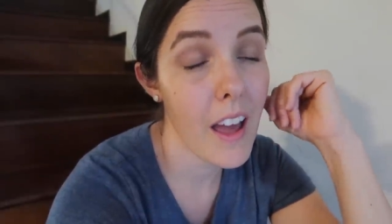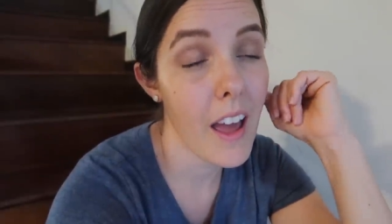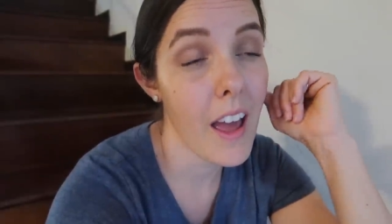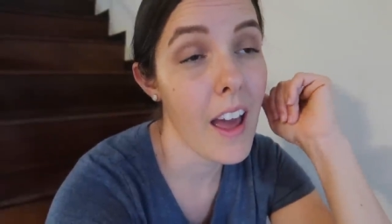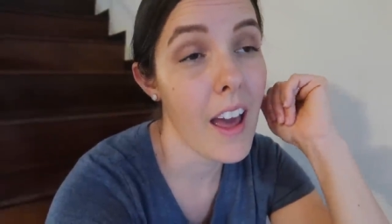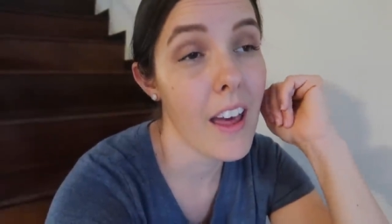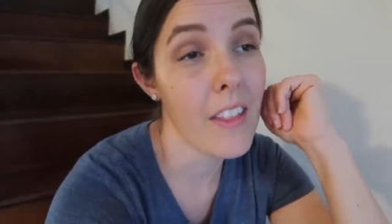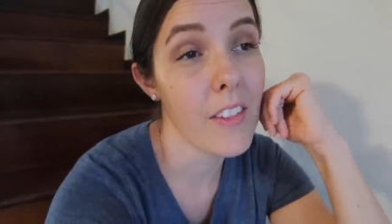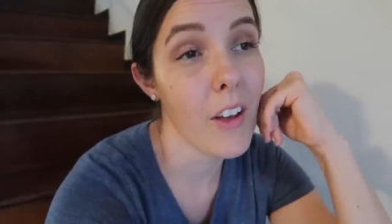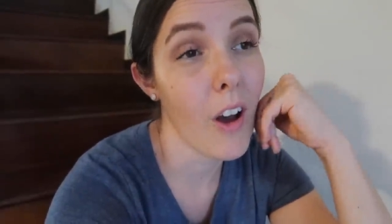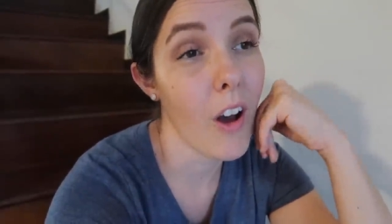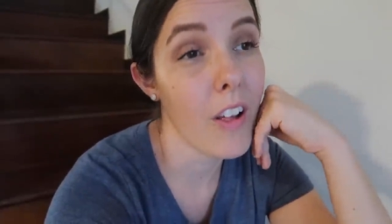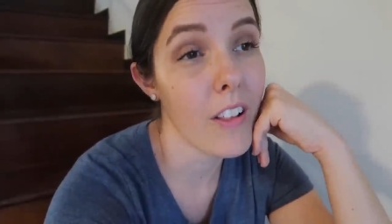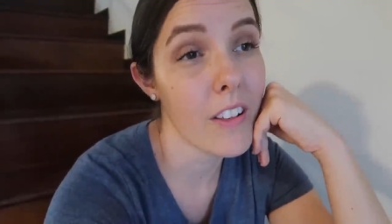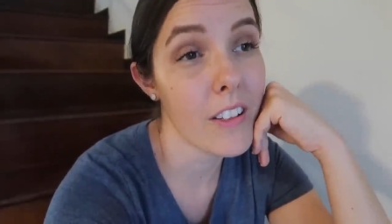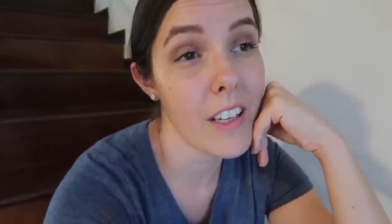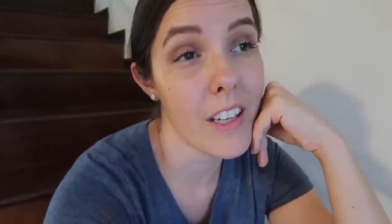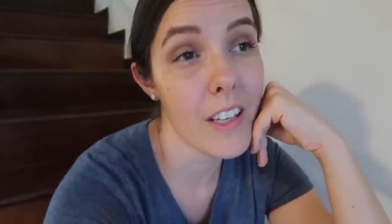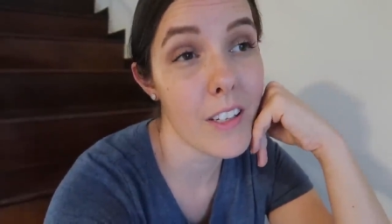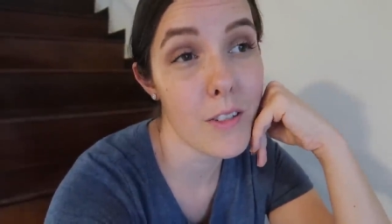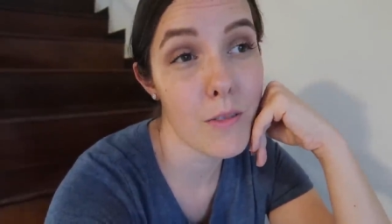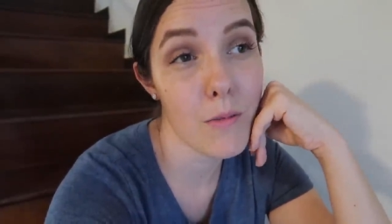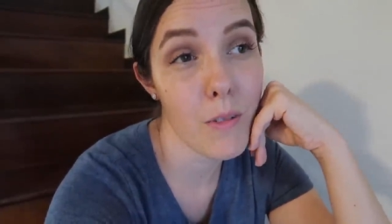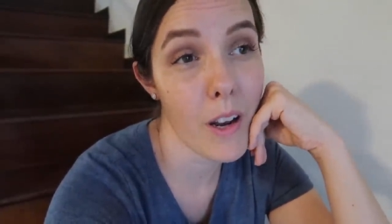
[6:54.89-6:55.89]
and the
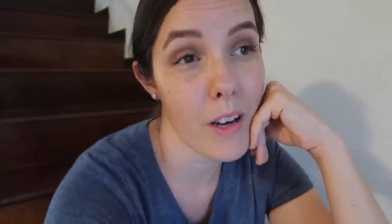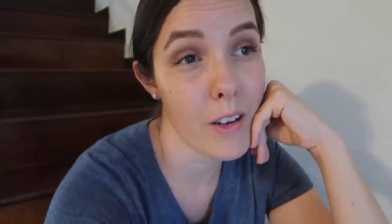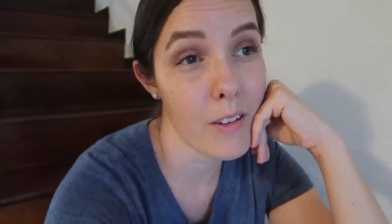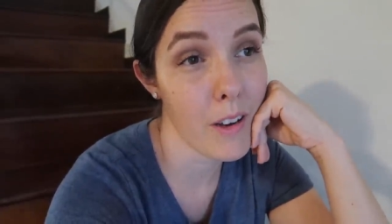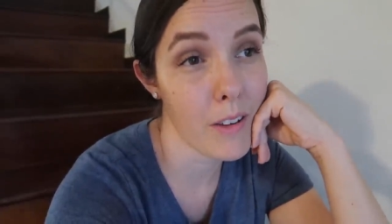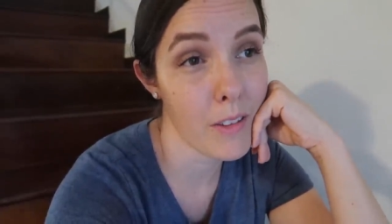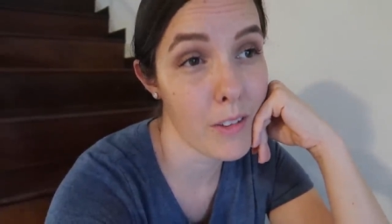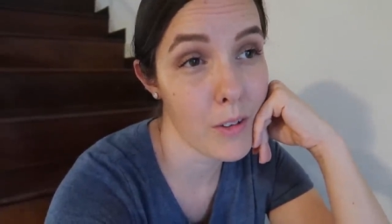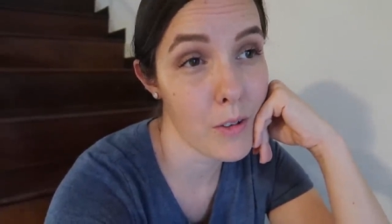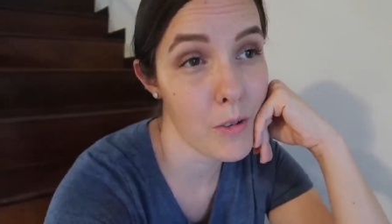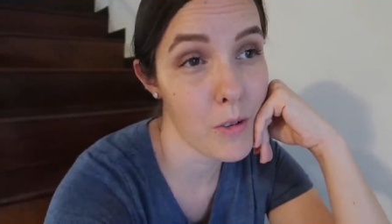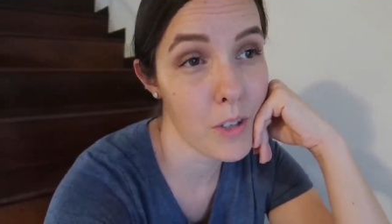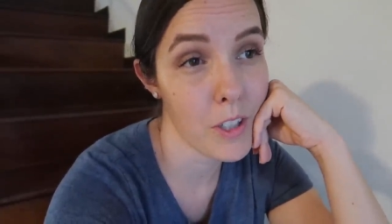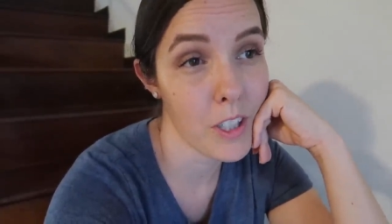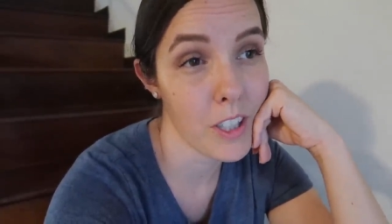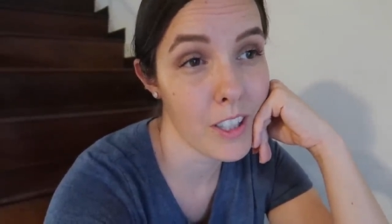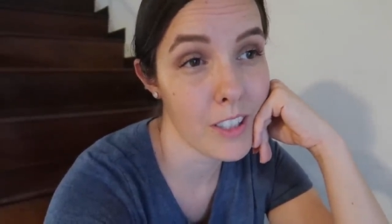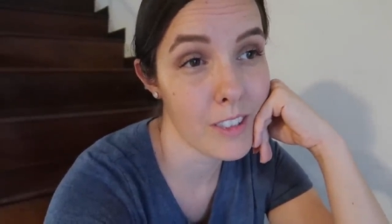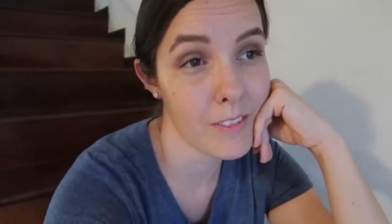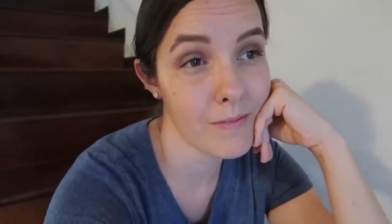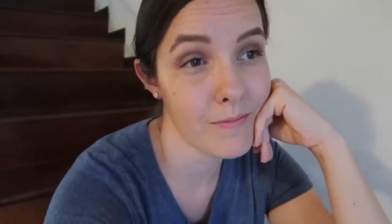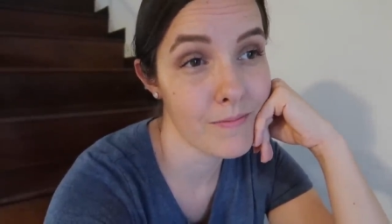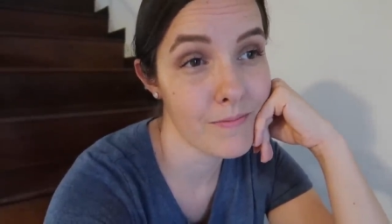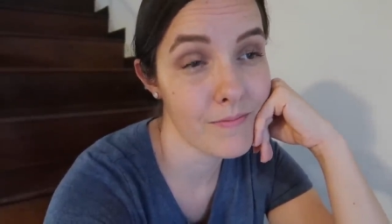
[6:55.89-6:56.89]
holiday is right around the
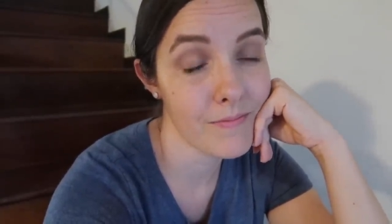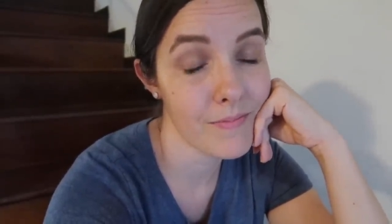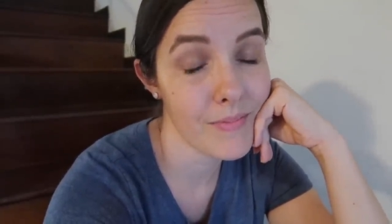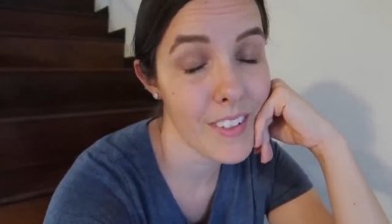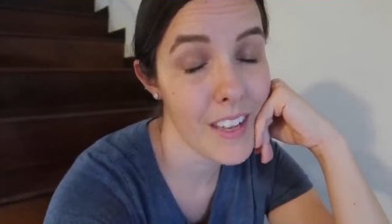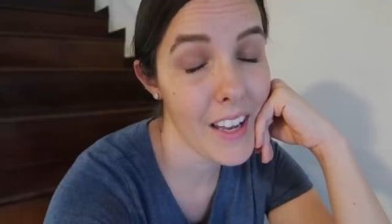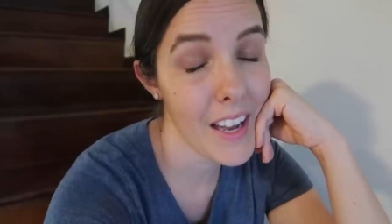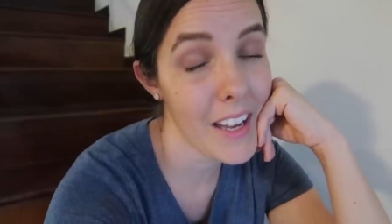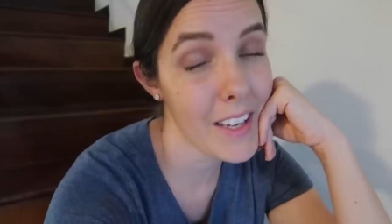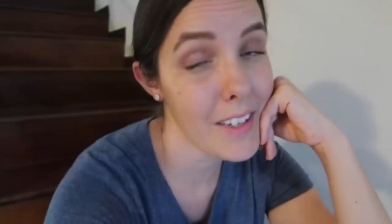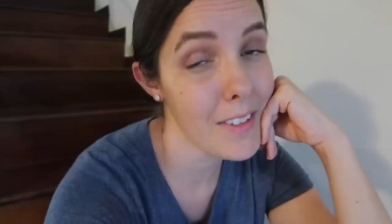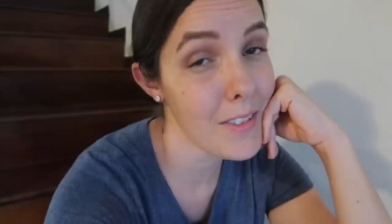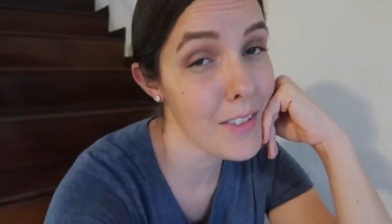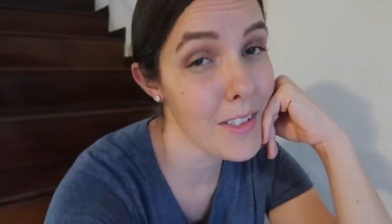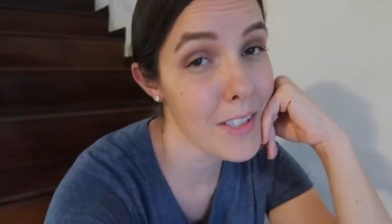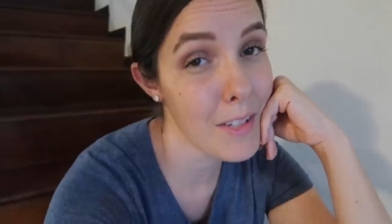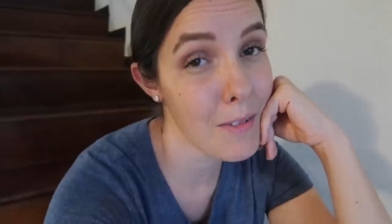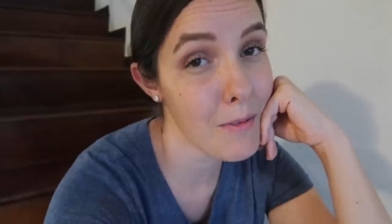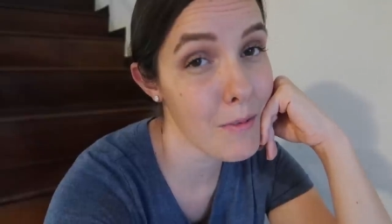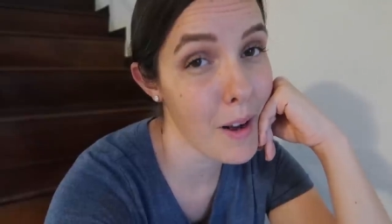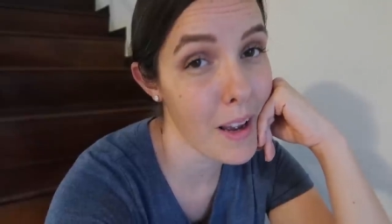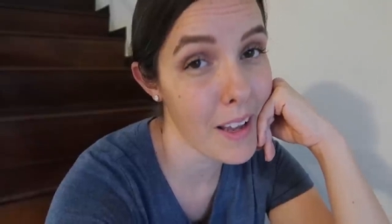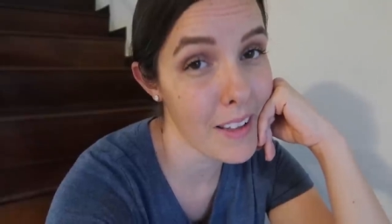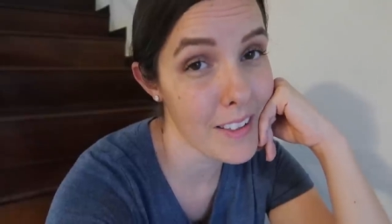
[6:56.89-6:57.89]
corner. I don't
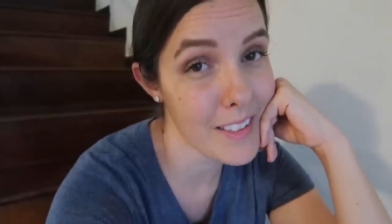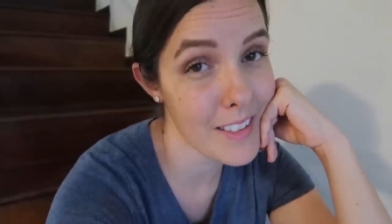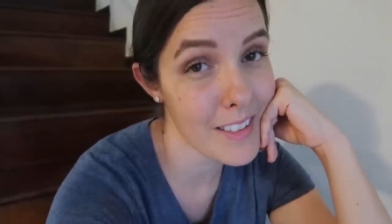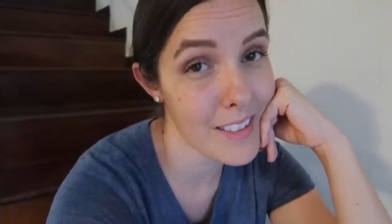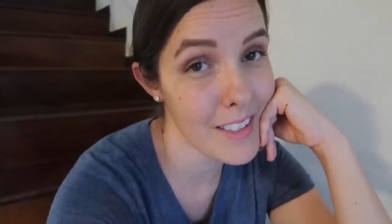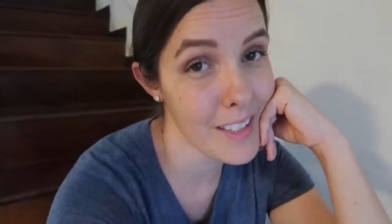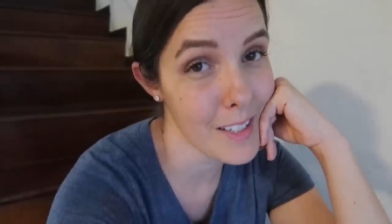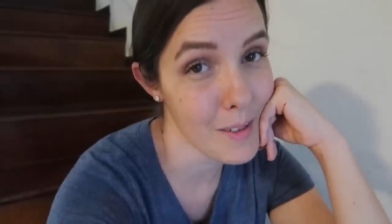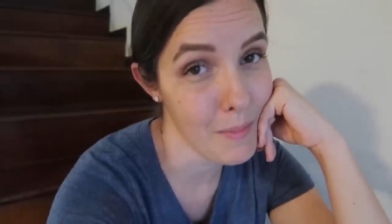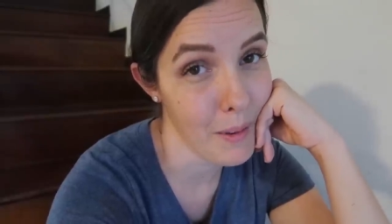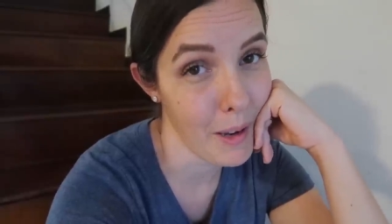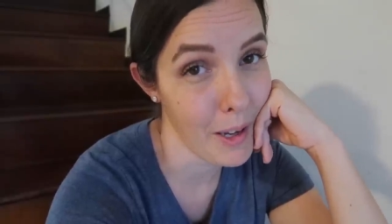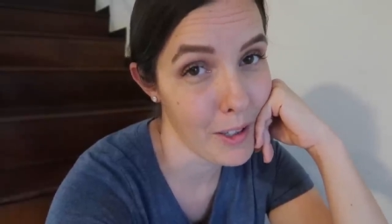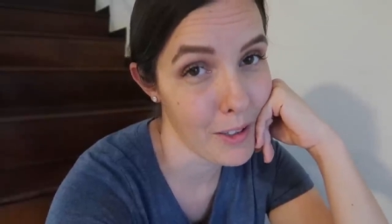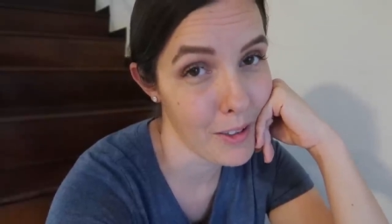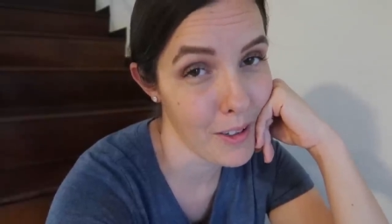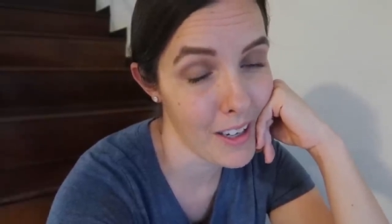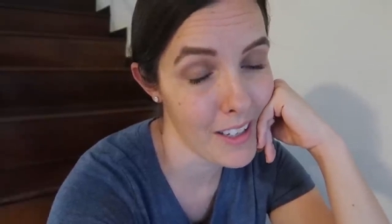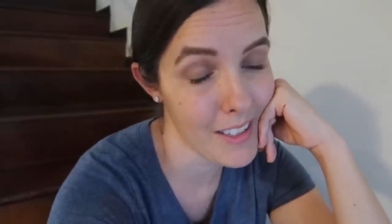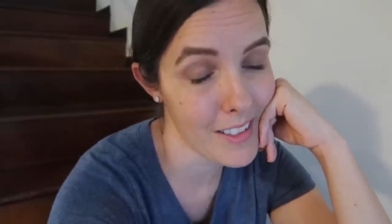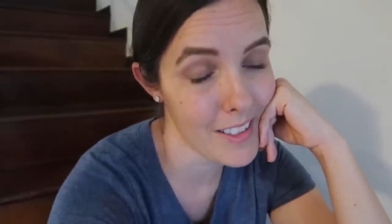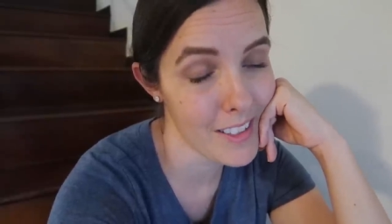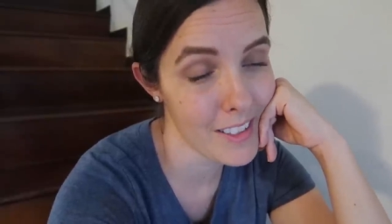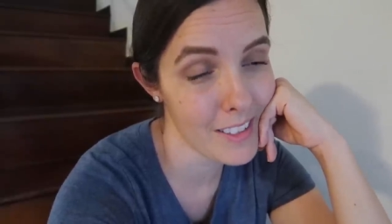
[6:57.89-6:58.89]
see rest in my
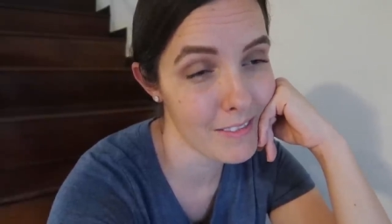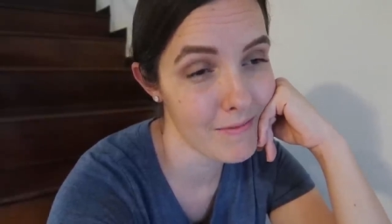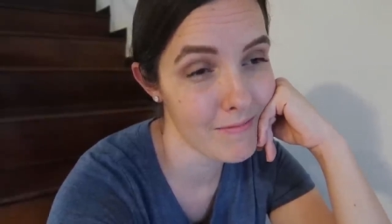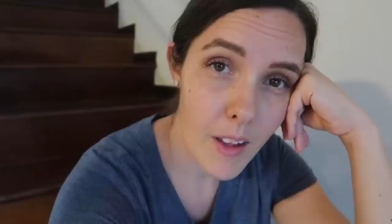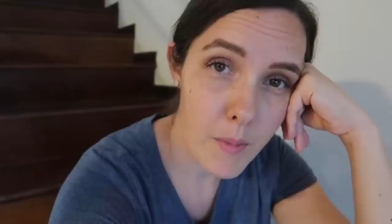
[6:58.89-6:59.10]
horizon.